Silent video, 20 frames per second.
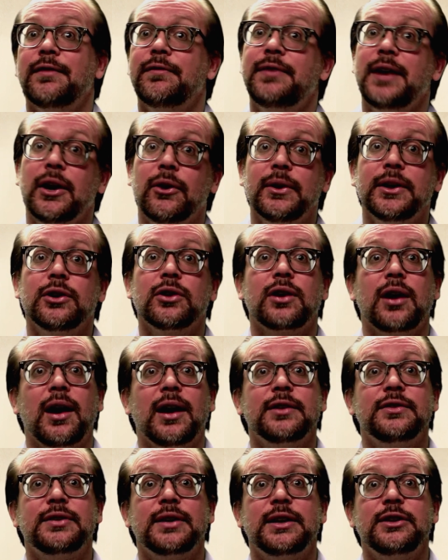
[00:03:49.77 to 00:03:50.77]
vary your
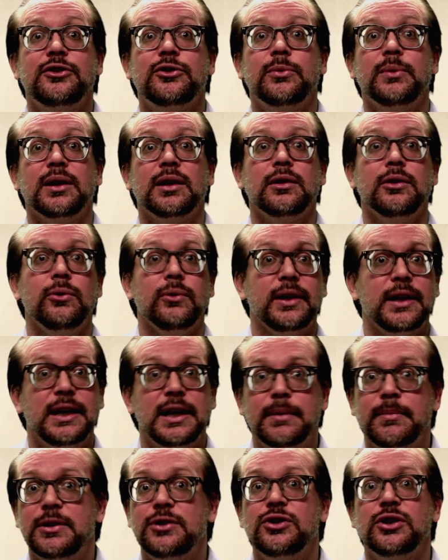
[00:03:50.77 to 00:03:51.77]
content to include
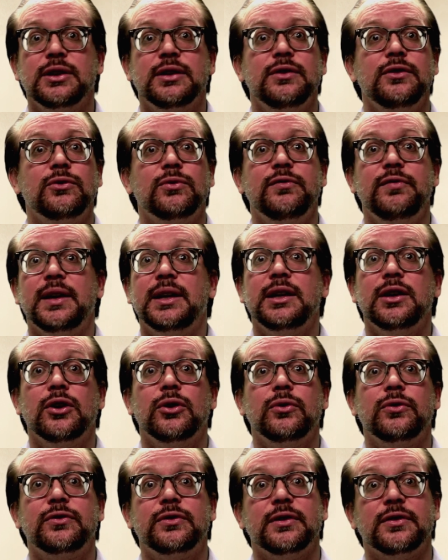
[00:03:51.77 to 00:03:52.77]
images,
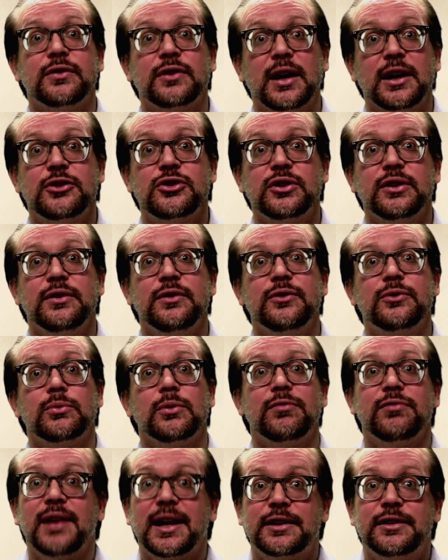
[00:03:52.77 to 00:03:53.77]
videos, discussions,
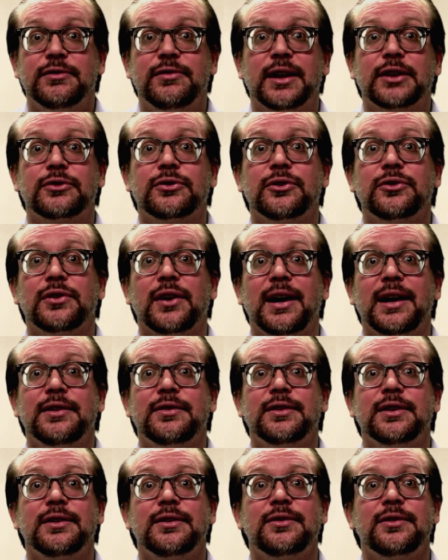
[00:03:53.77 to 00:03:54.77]
reflective
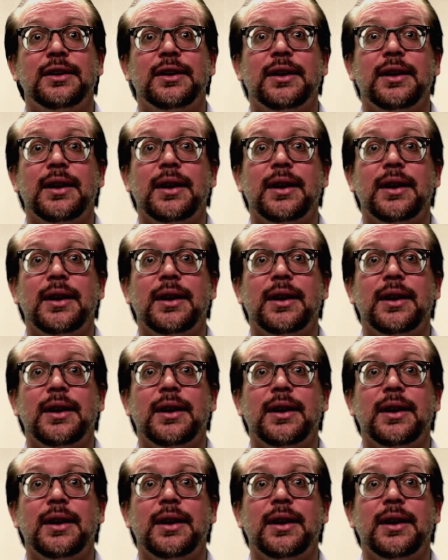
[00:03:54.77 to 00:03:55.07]
exercises.